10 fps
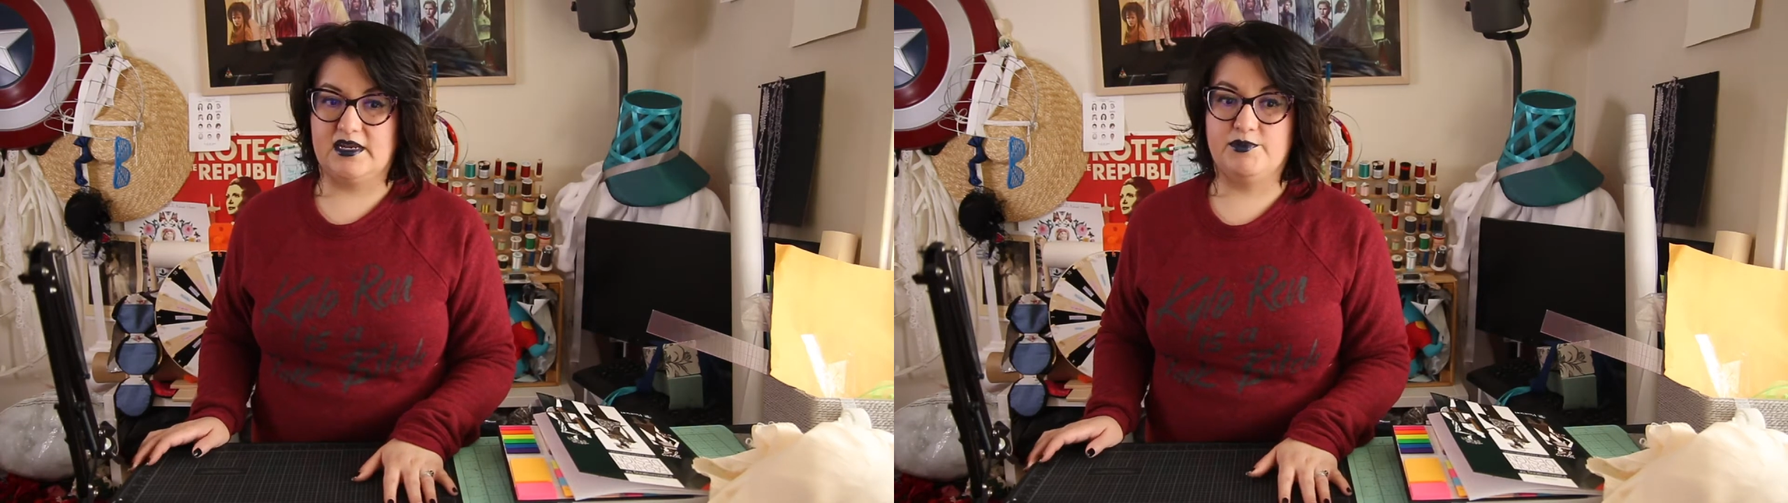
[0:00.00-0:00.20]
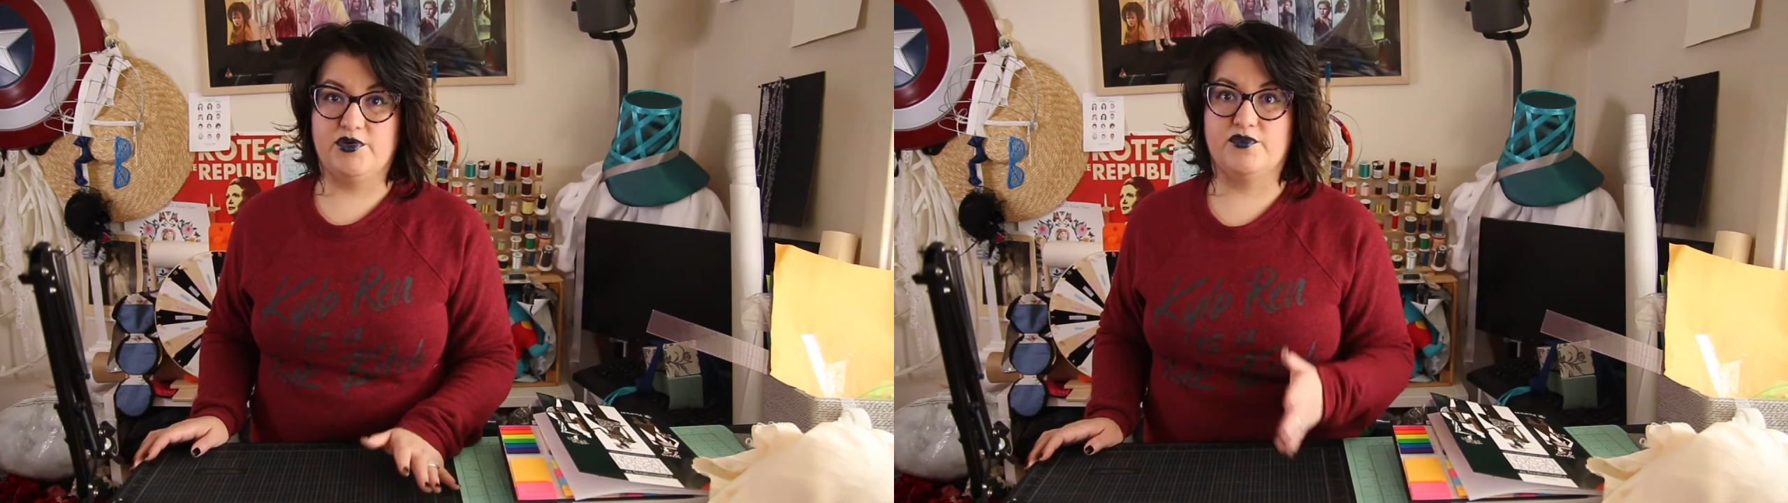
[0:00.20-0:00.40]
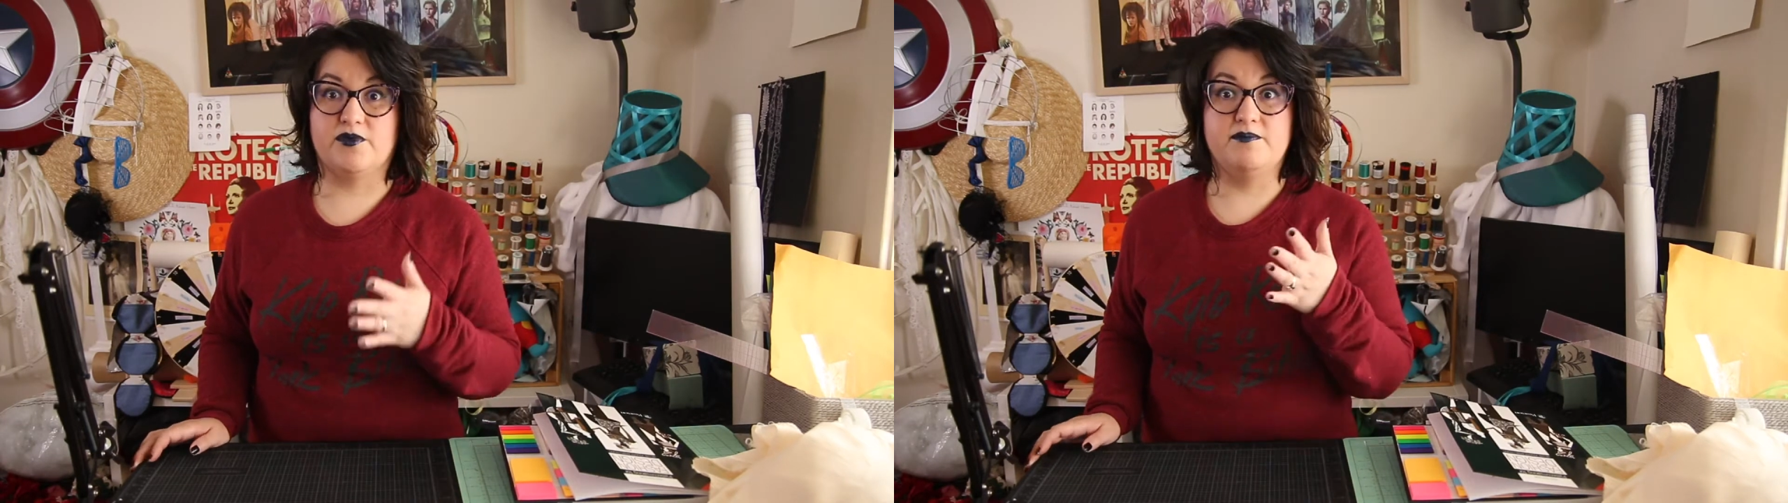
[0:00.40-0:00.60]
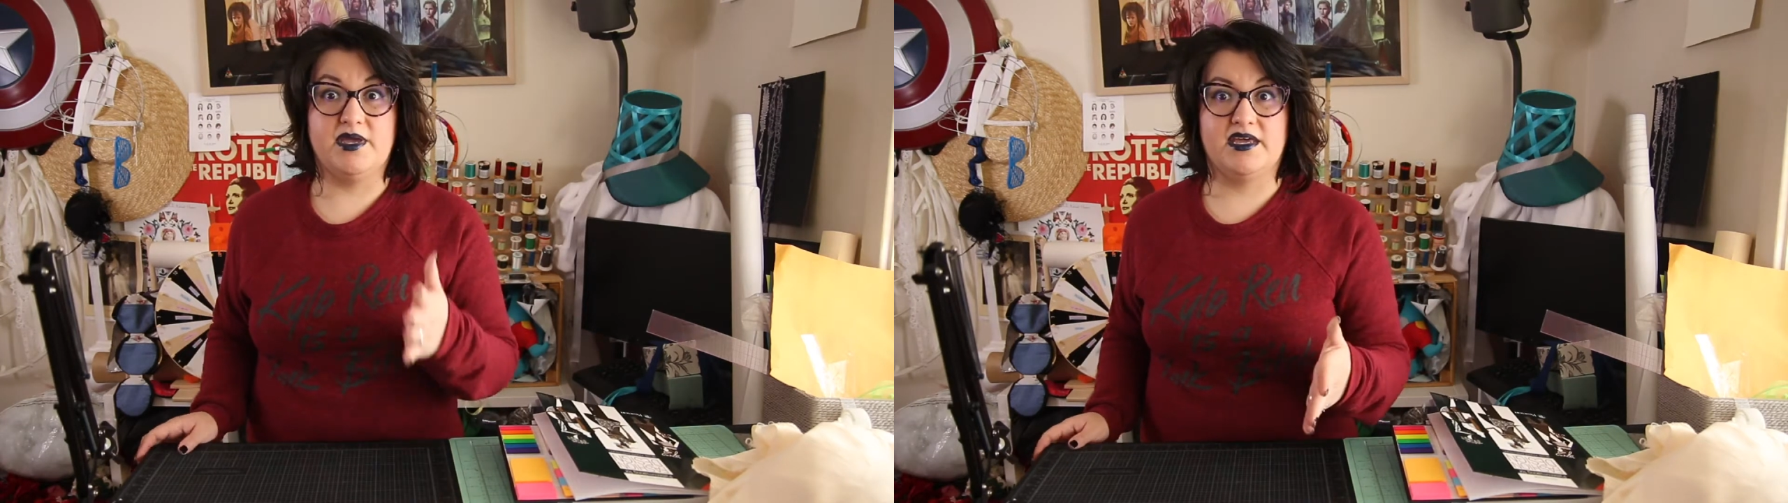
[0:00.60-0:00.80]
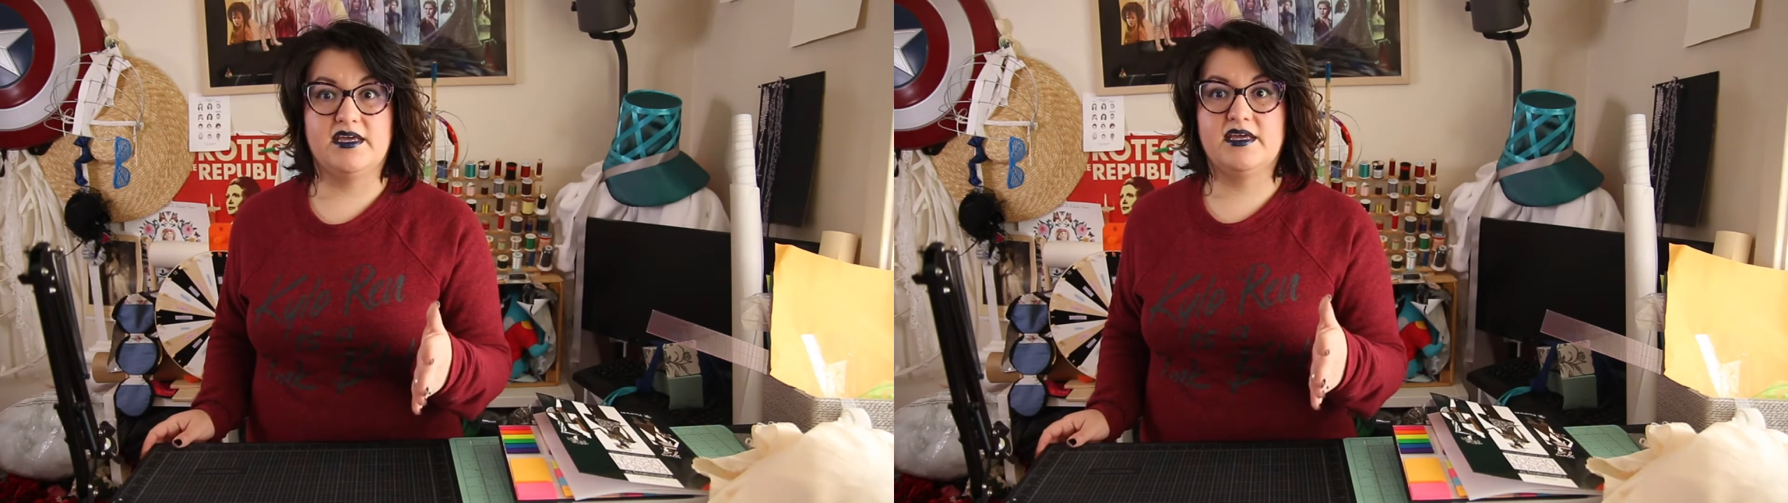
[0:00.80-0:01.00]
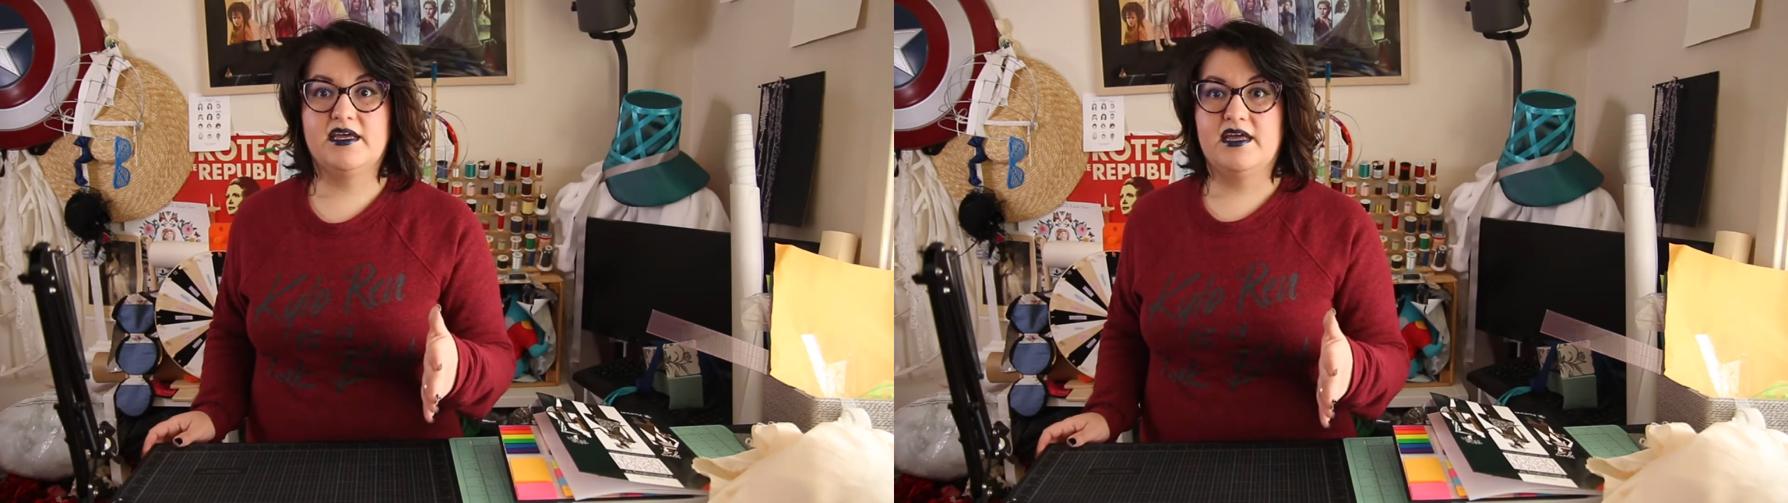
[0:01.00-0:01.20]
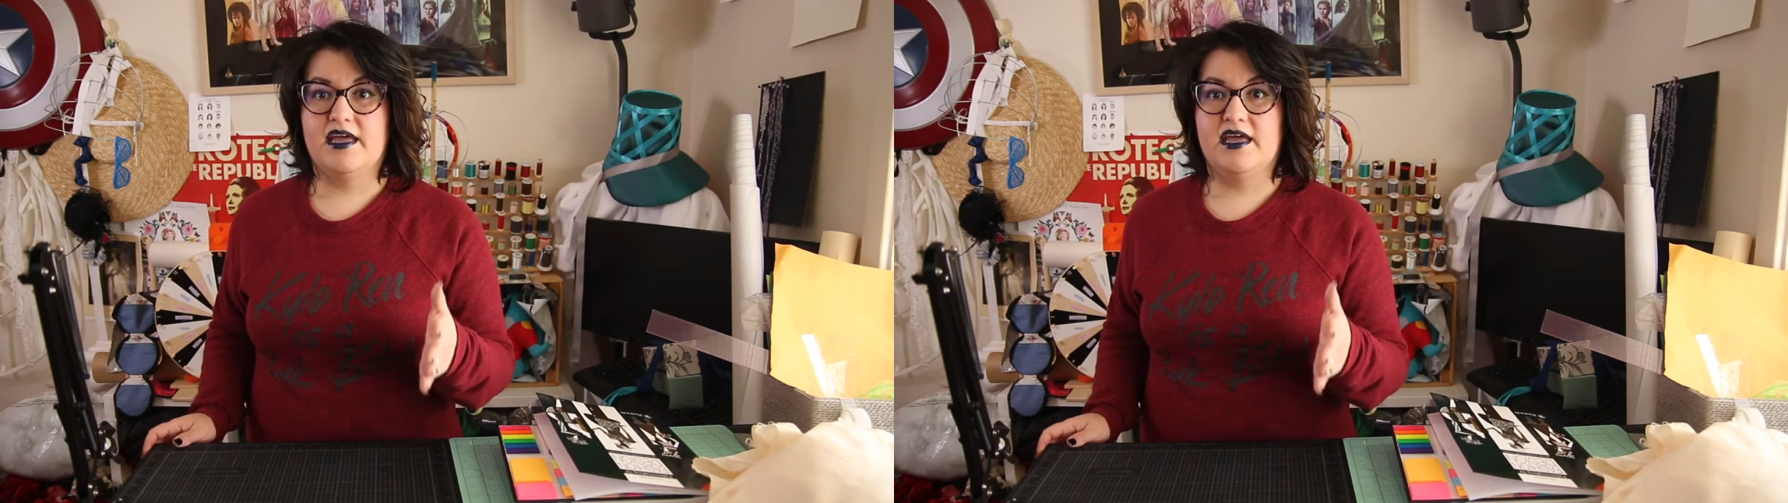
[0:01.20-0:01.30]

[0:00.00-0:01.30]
that I'm doing for me.